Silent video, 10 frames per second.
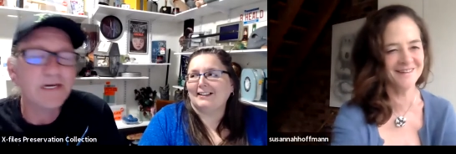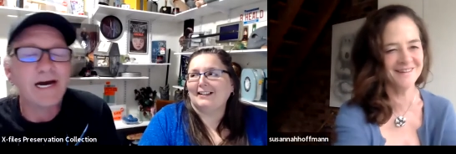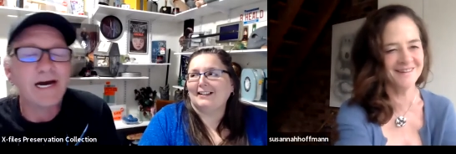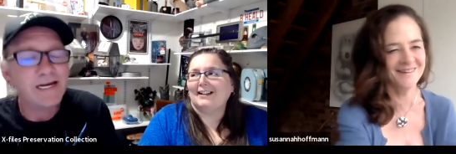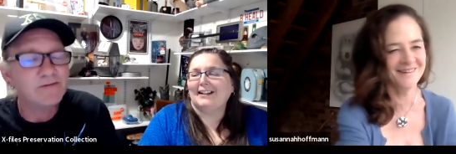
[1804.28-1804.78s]

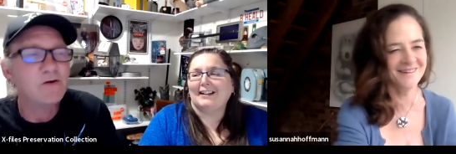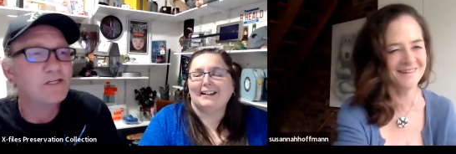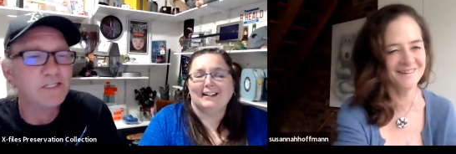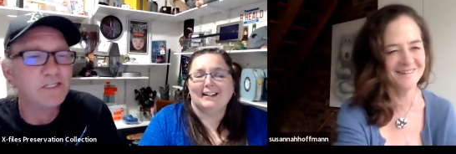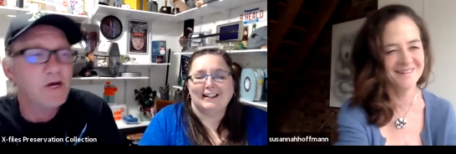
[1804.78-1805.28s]
Speaker 1: I have a
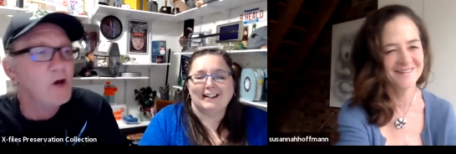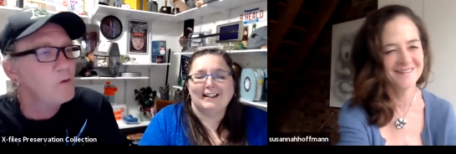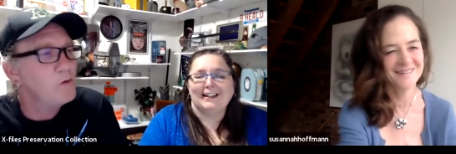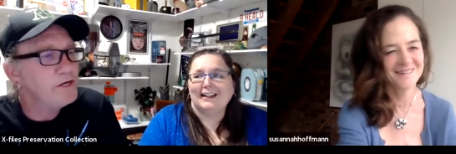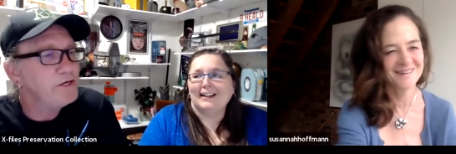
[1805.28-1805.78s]
question.
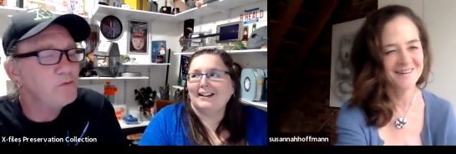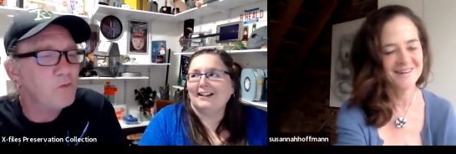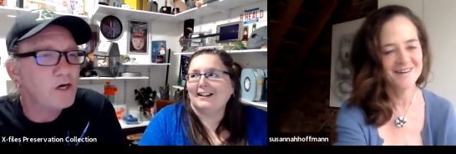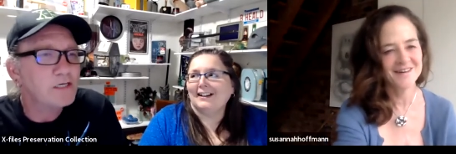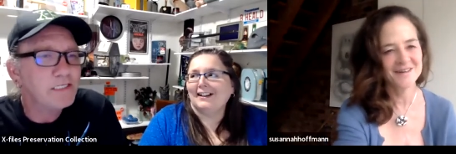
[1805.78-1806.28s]
When you
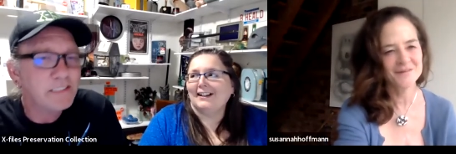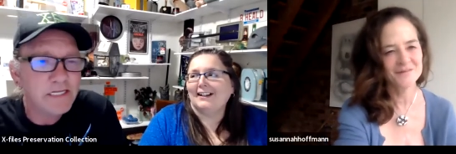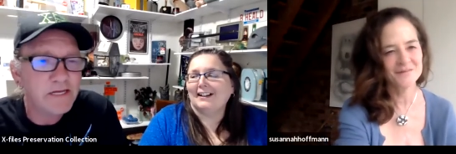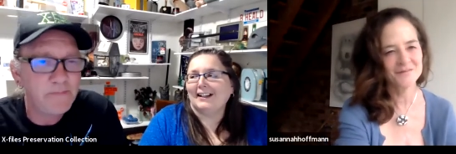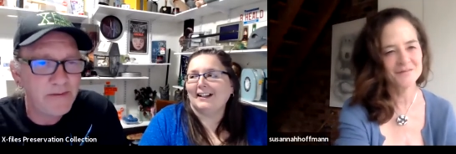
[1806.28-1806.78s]
walked
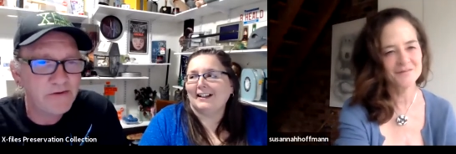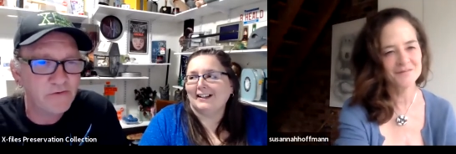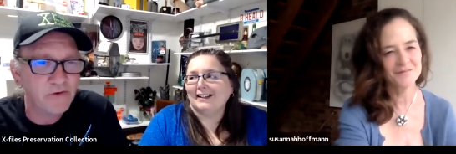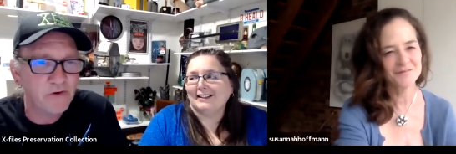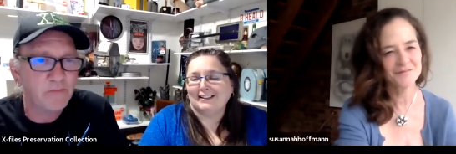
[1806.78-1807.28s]
into the
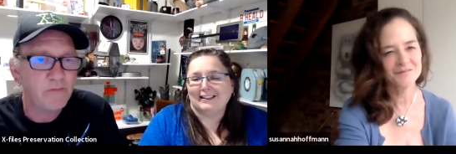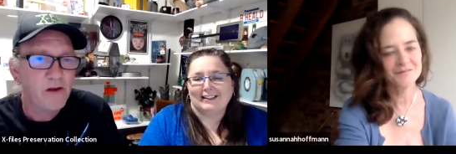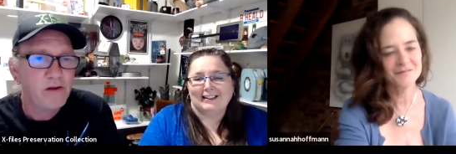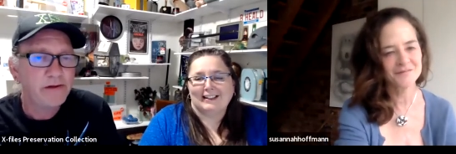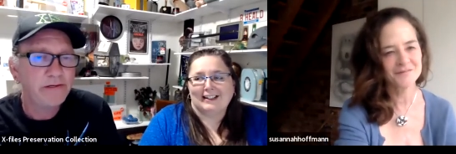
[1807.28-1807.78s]
bedroom,
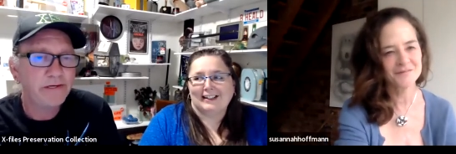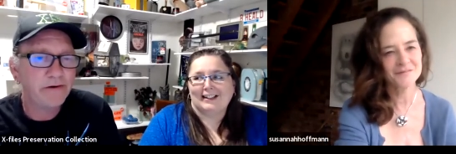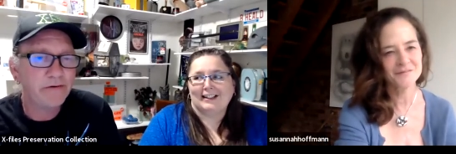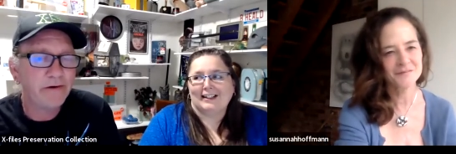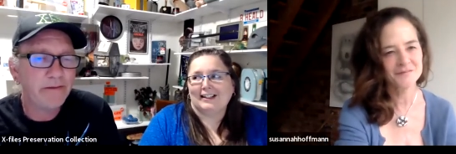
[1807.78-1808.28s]

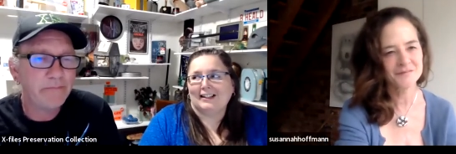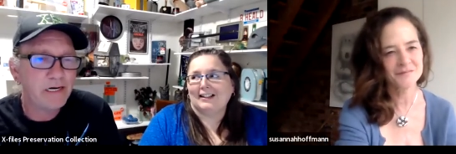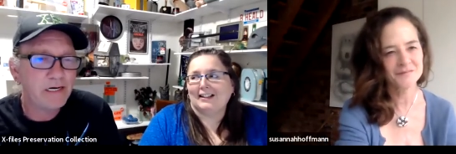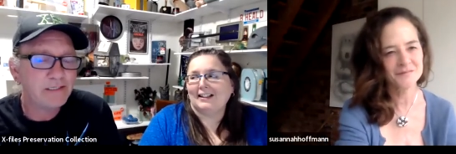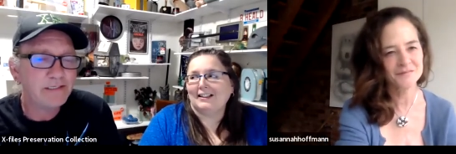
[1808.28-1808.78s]
you know, and
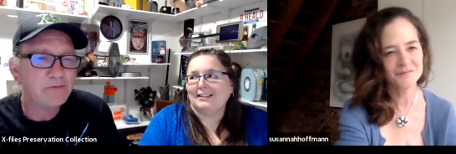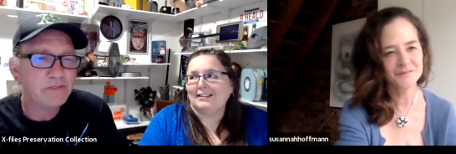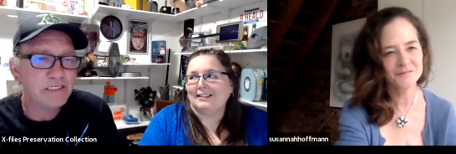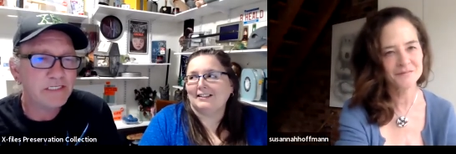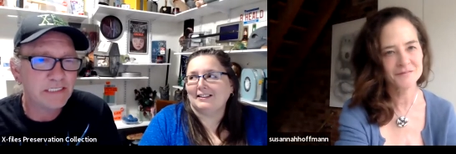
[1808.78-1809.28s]
Polly
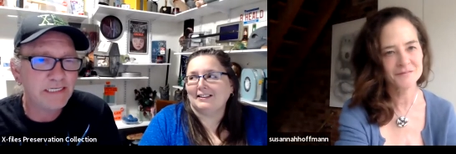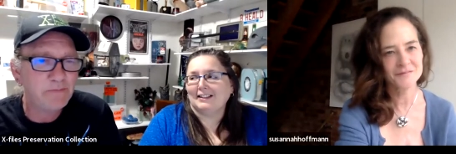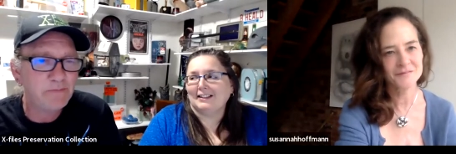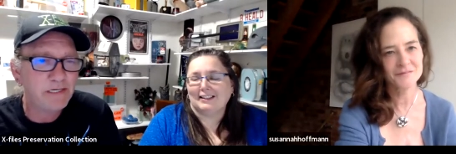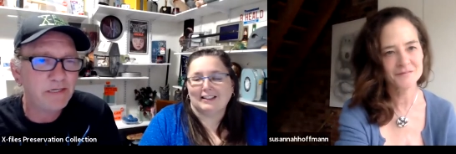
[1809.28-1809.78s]
was
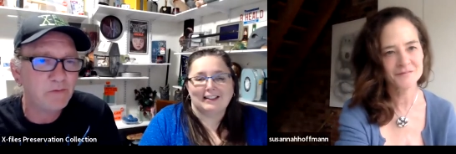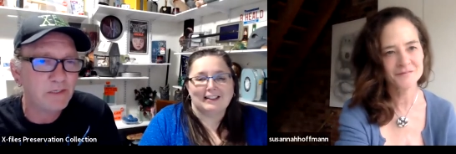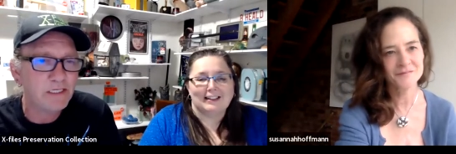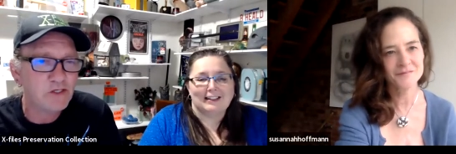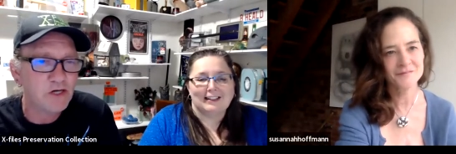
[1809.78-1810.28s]
sleeping
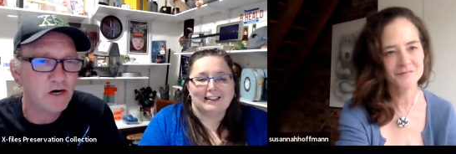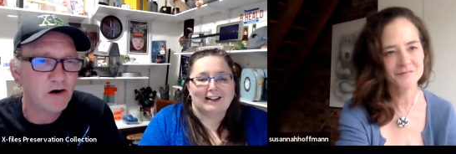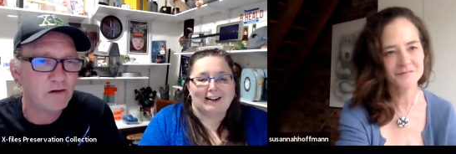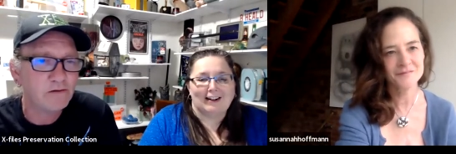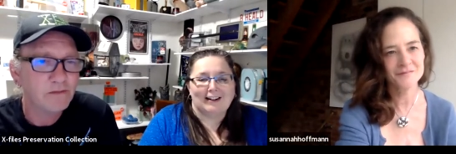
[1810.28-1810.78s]
with the
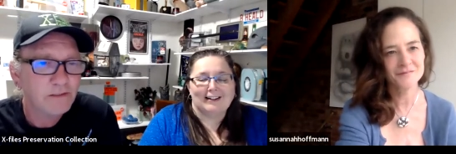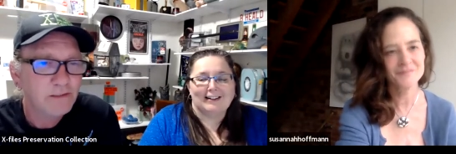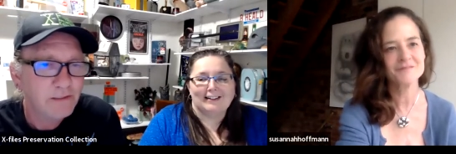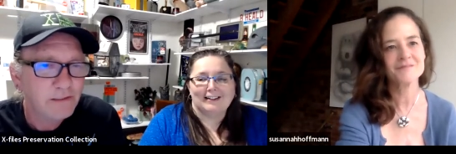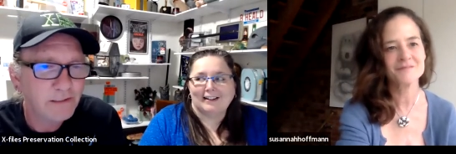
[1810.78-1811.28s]
doll,
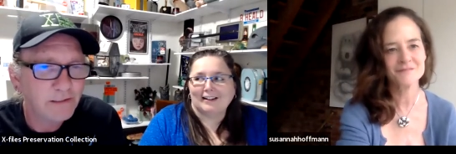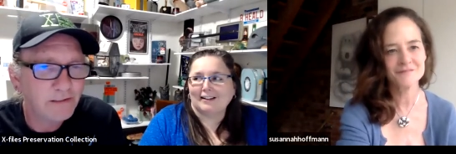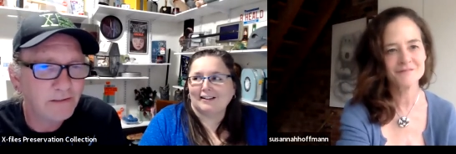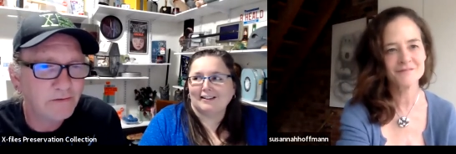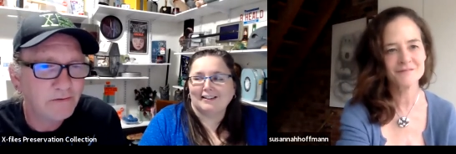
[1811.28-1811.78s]
you
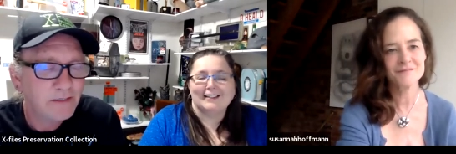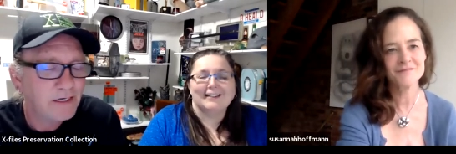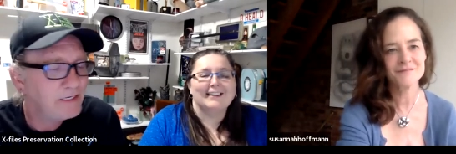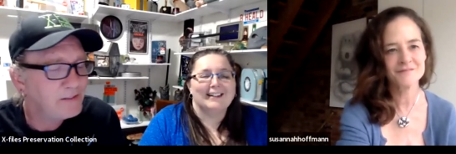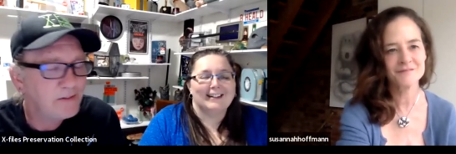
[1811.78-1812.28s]
know,
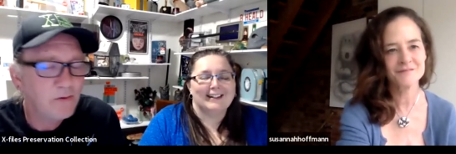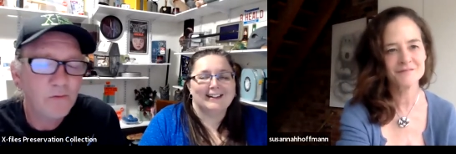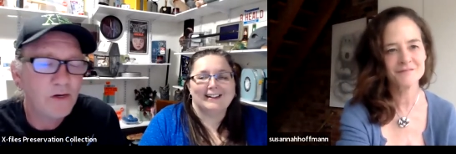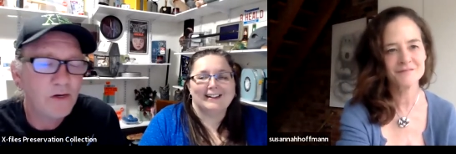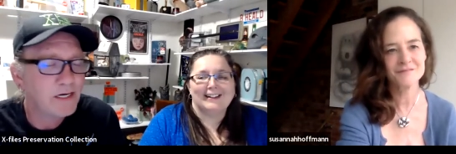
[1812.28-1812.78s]
I,
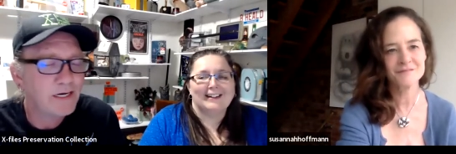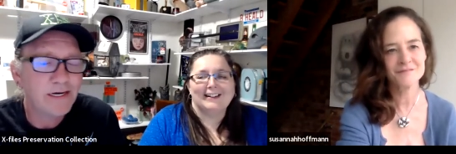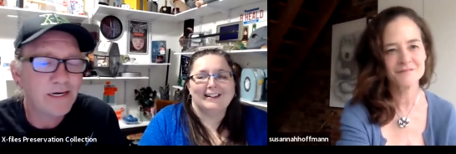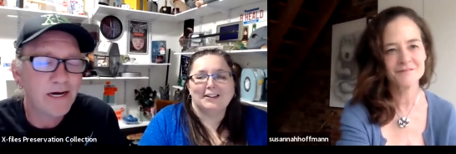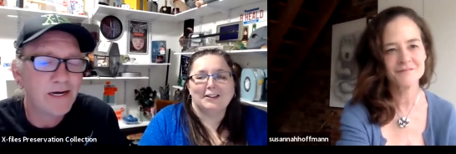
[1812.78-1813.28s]

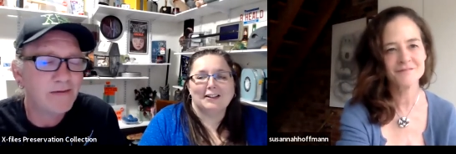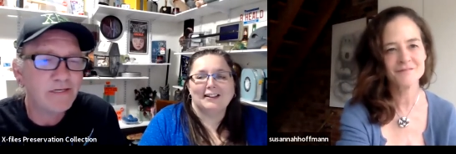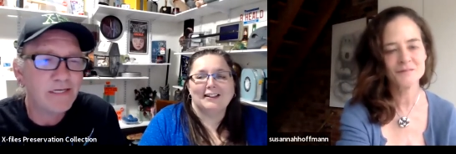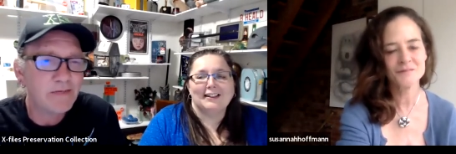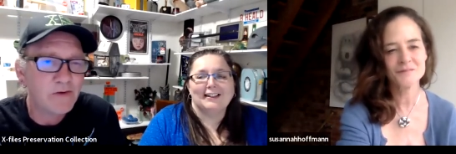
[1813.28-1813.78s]
I, I
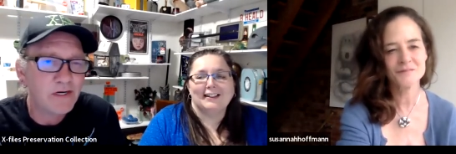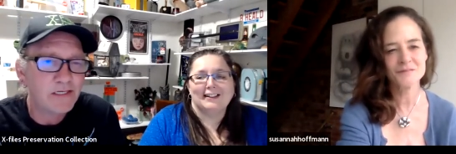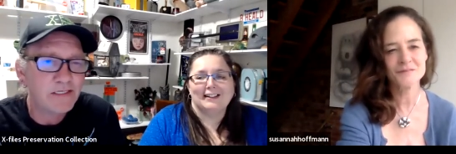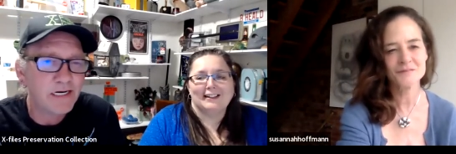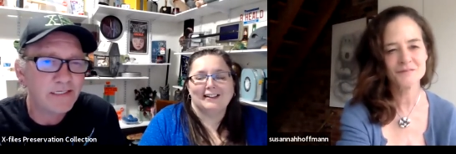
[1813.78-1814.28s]
every time I
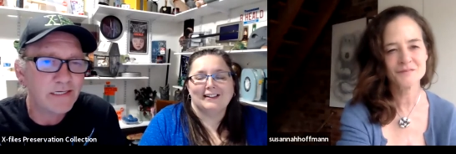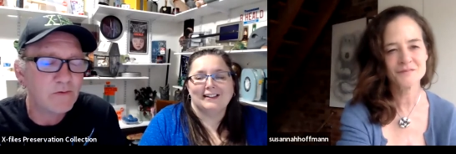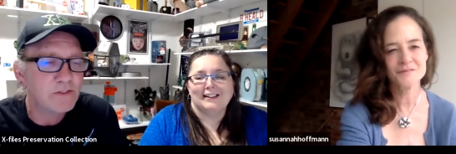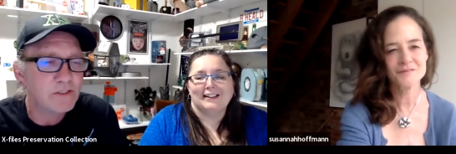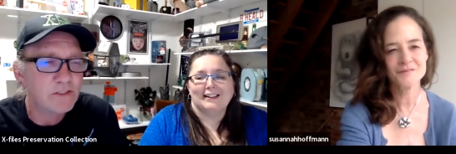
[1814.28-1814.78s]
watch it, I
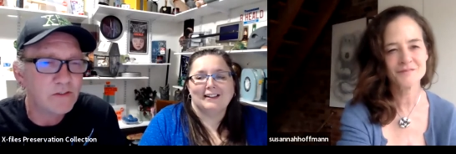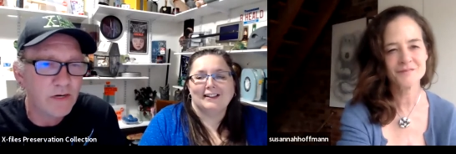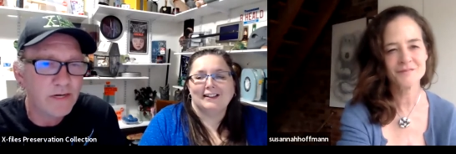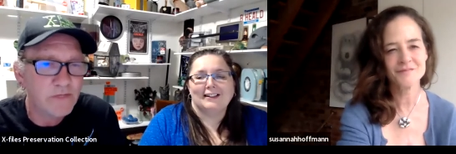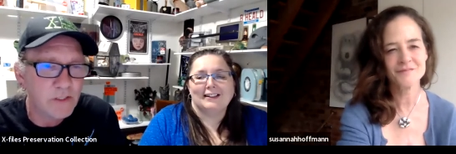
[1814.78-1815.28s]
say, just
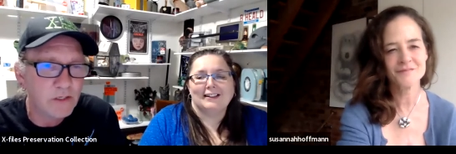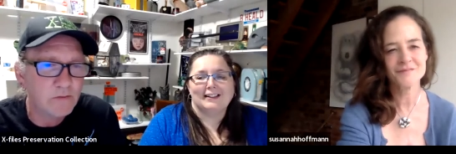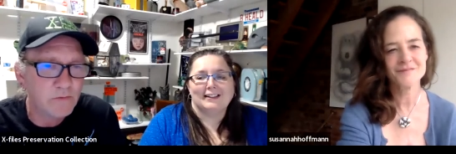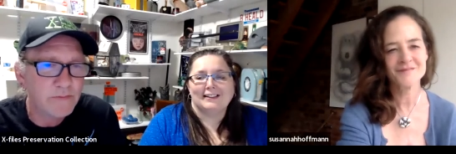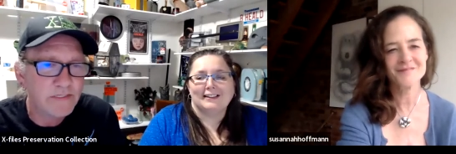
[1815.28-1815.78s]
grab the
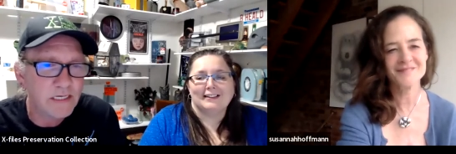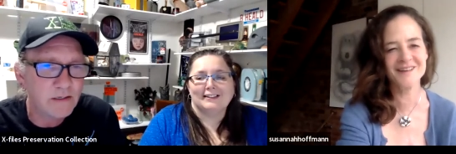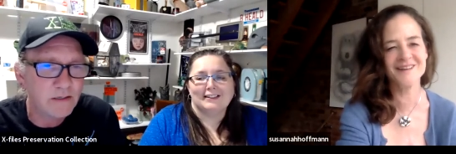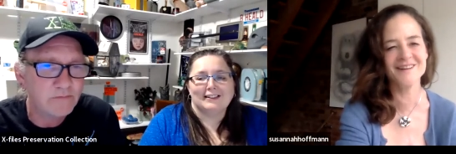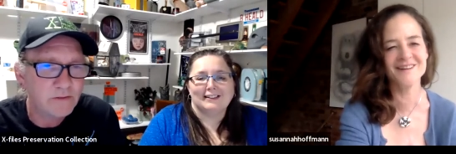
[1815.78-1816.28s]
doll and rip its
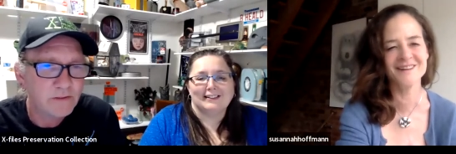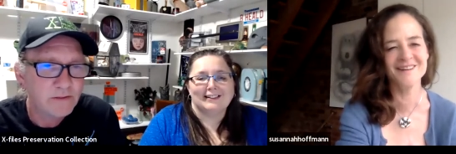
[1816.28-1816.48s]
head off.